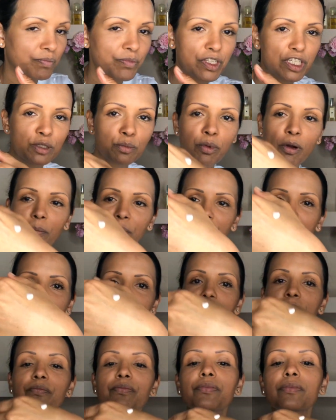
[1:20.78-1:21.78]
just pop
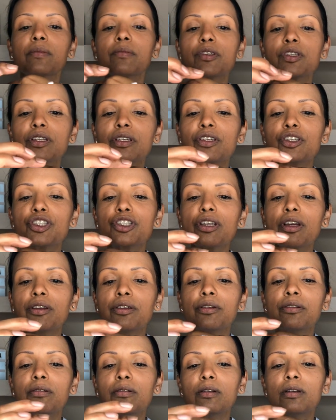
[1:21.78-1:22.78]
that. I'm just going to show
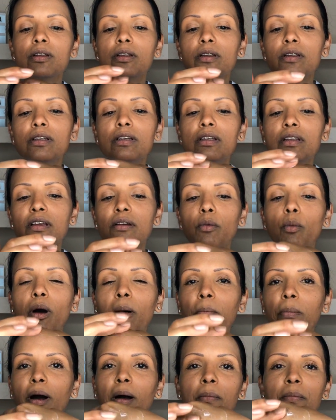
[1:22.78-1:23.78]
you.
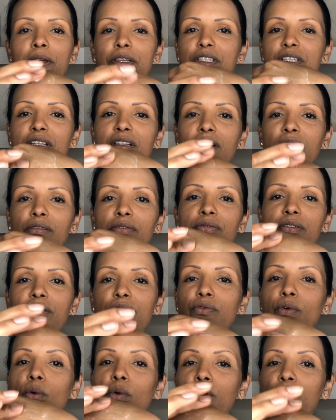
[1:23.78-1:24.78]
1 pump is enough
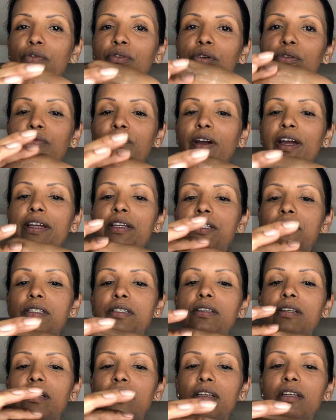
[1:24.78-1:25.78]
for all of your
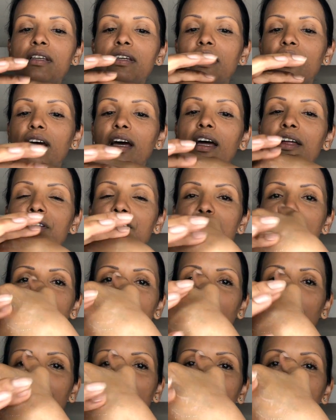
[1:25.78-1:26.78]
face, and just
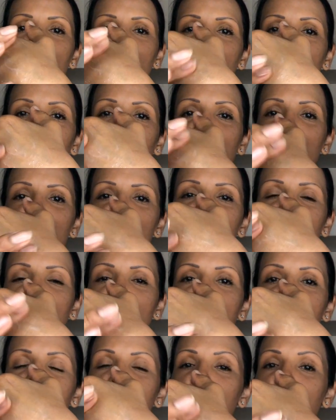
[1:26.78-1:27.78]
pop that over your
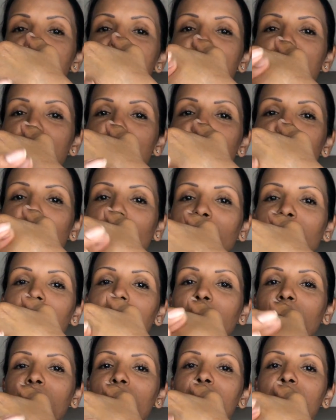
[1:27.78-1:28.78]
moisturiser. Use it as a
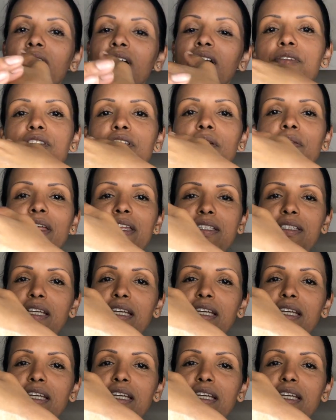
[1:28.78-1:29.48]
primer, so that